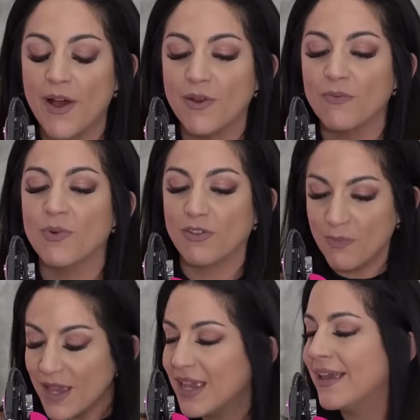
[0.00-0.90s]
But with
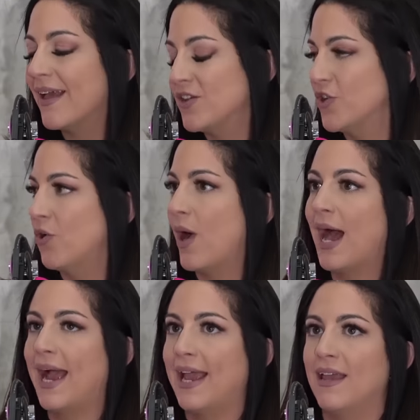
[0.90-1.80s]
me, you know,
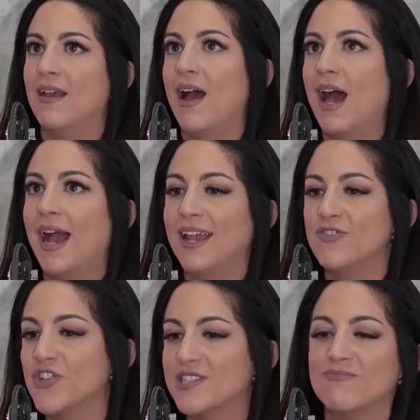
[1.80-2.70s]
I
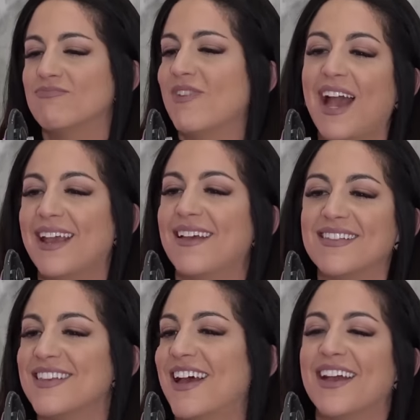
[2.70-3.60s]

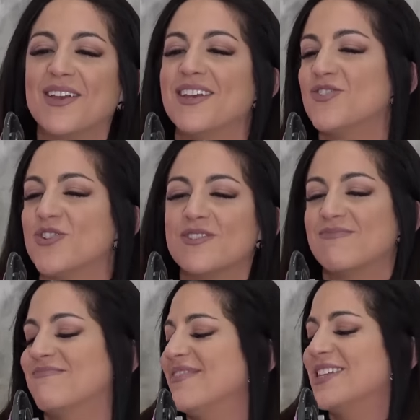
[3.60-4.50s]
it's
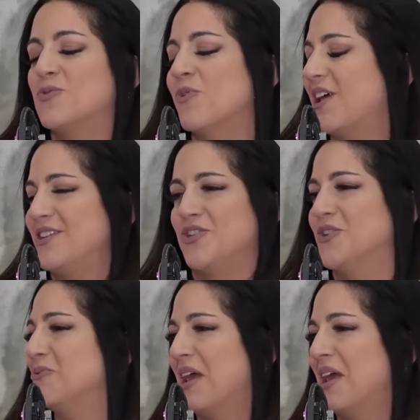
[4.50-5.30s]
just, it's what I do